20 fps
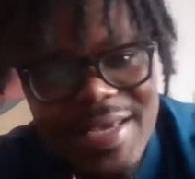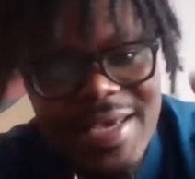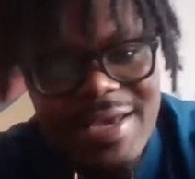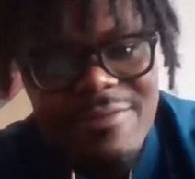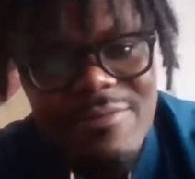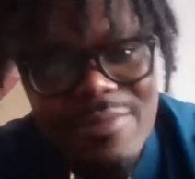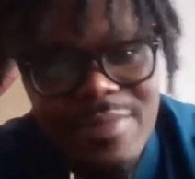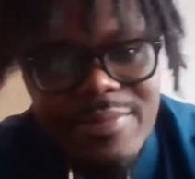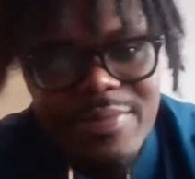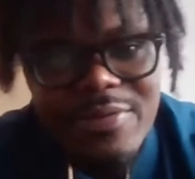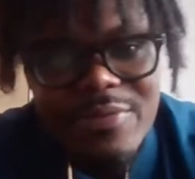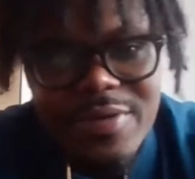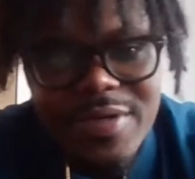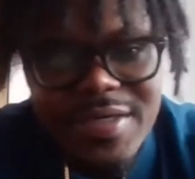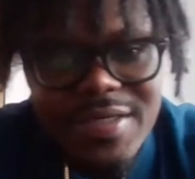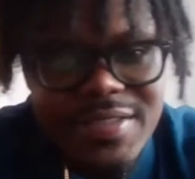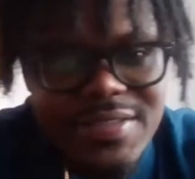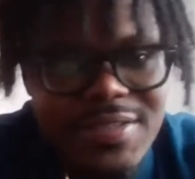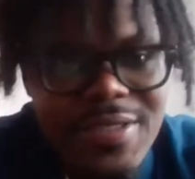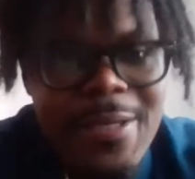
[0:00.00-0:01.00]
I can't remember what
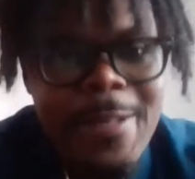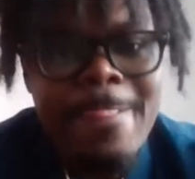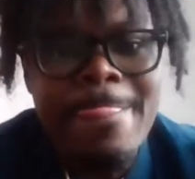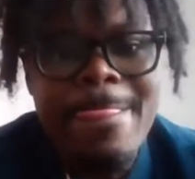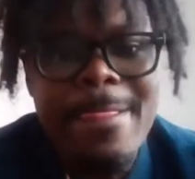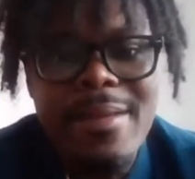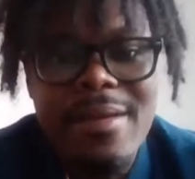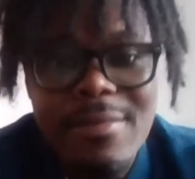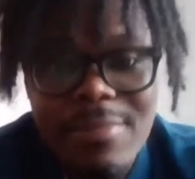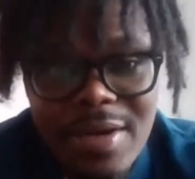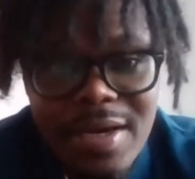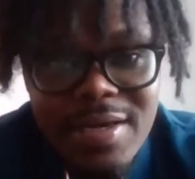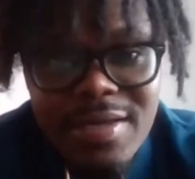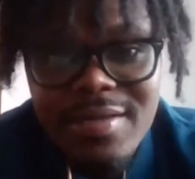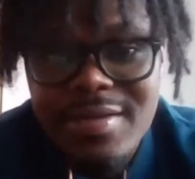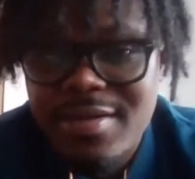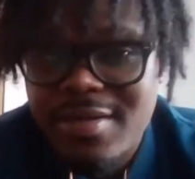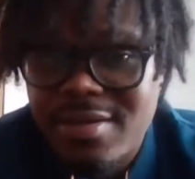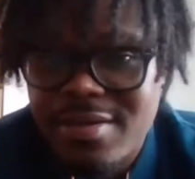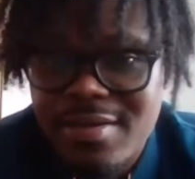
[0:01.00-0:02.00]
it is,
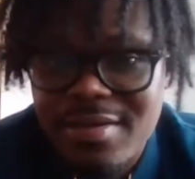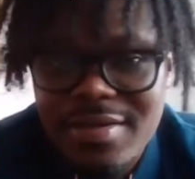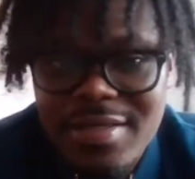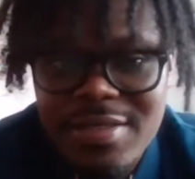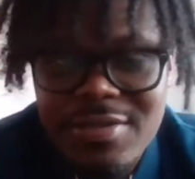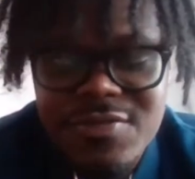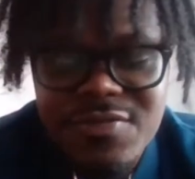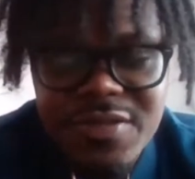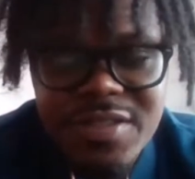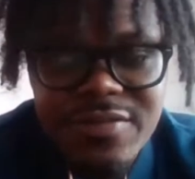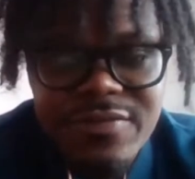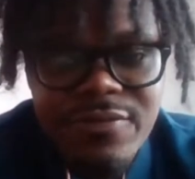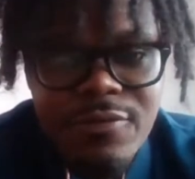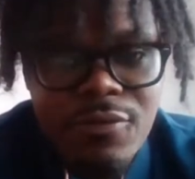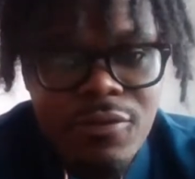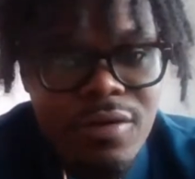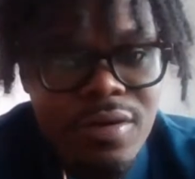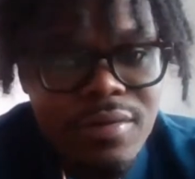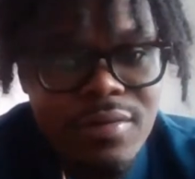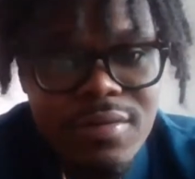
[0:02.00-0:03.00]
but he was
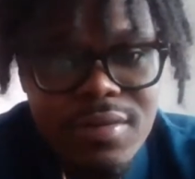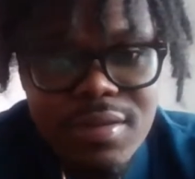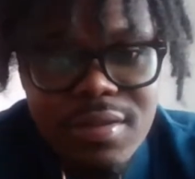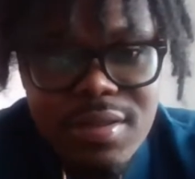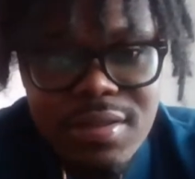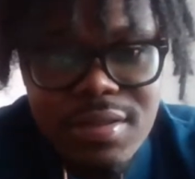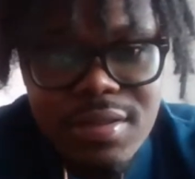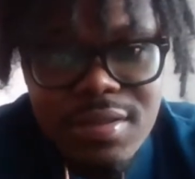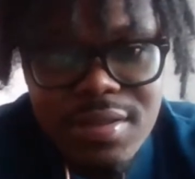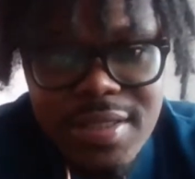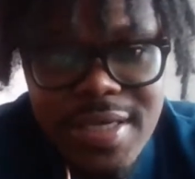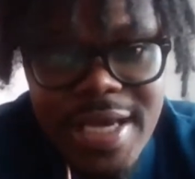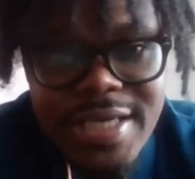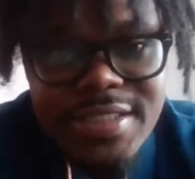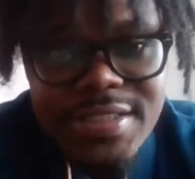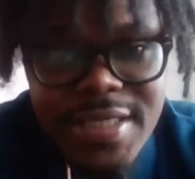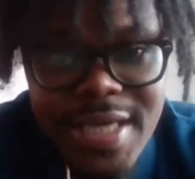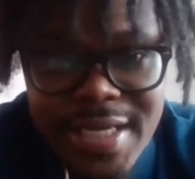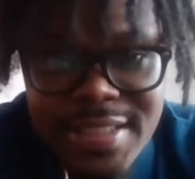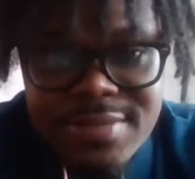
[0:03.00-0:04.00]
54. He
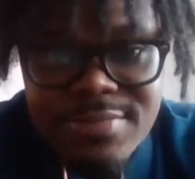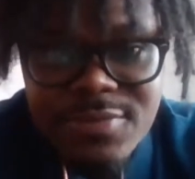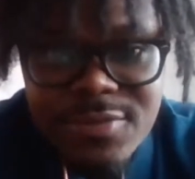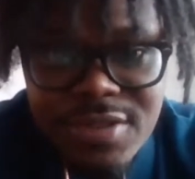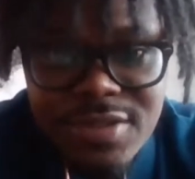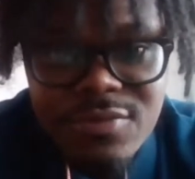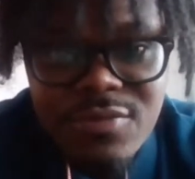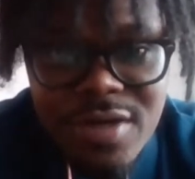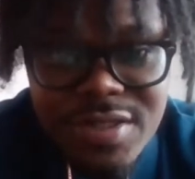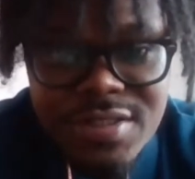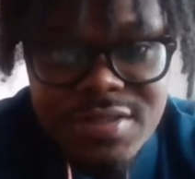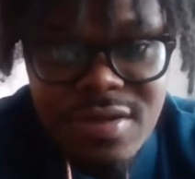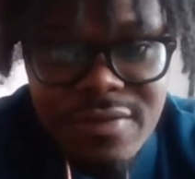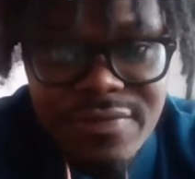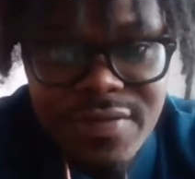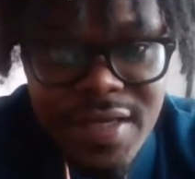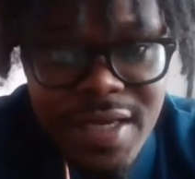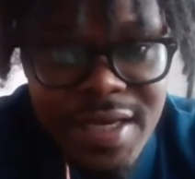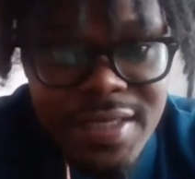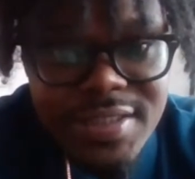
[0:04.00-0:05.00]
actually had some good rushes
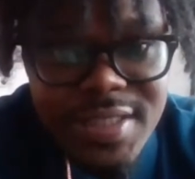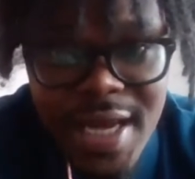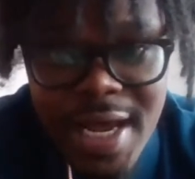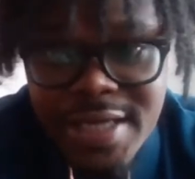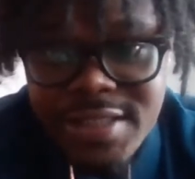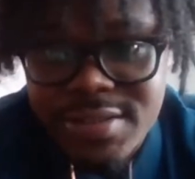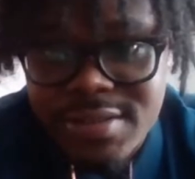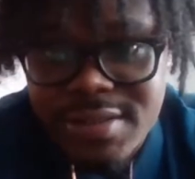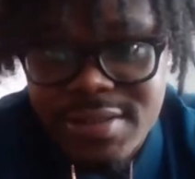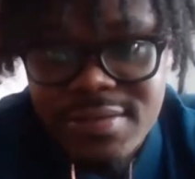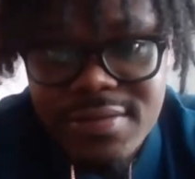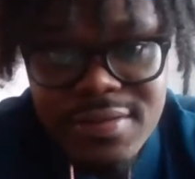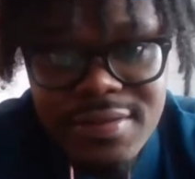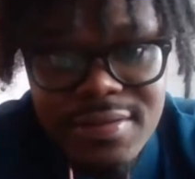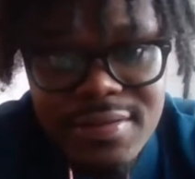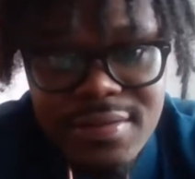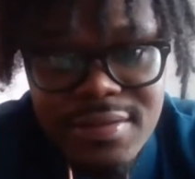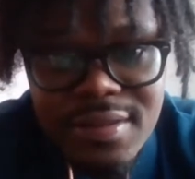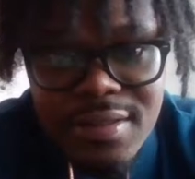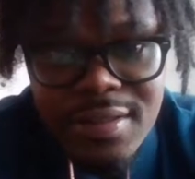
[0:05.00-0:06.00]
off the edge, actually,
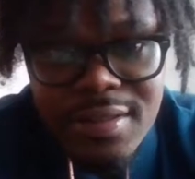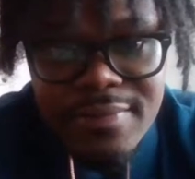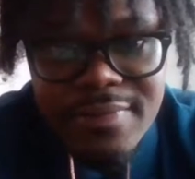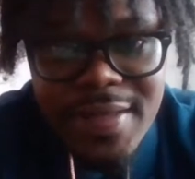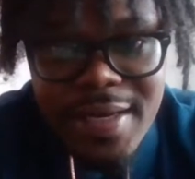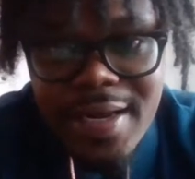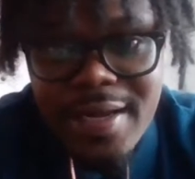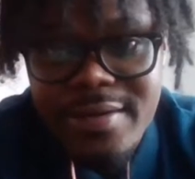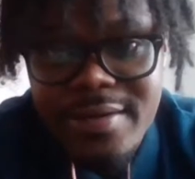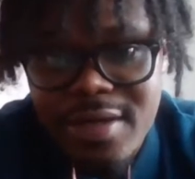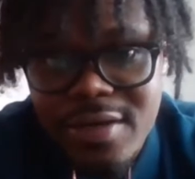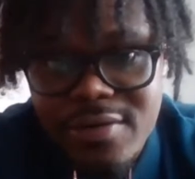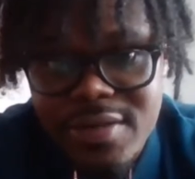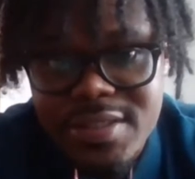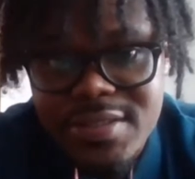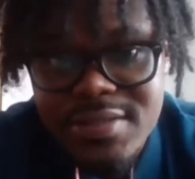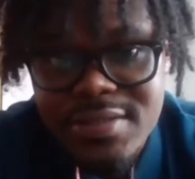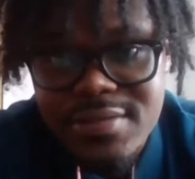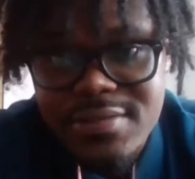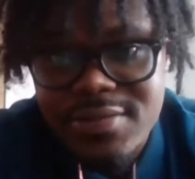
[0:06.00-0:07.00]
that I
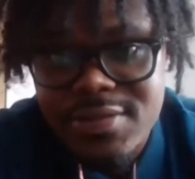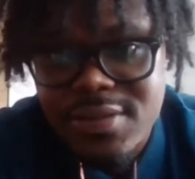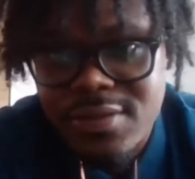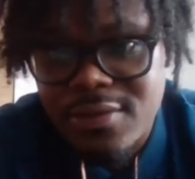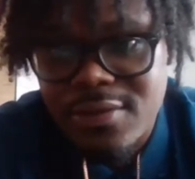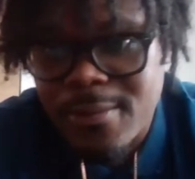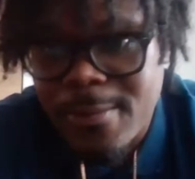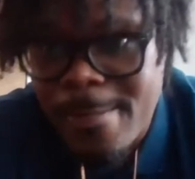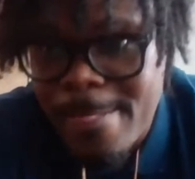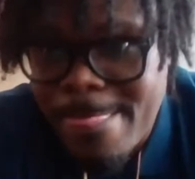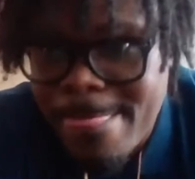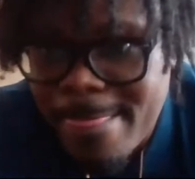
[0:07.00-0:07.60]
noticed. So